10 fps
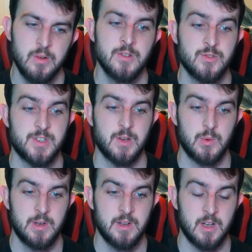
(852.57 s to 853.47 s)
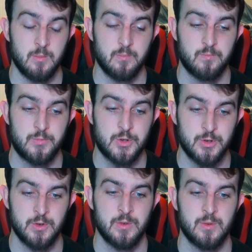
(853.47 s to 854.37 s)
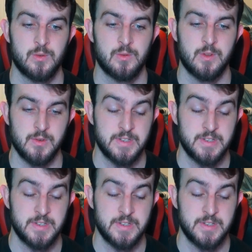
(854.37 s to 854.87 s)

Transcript: Very interesting one. I'm sure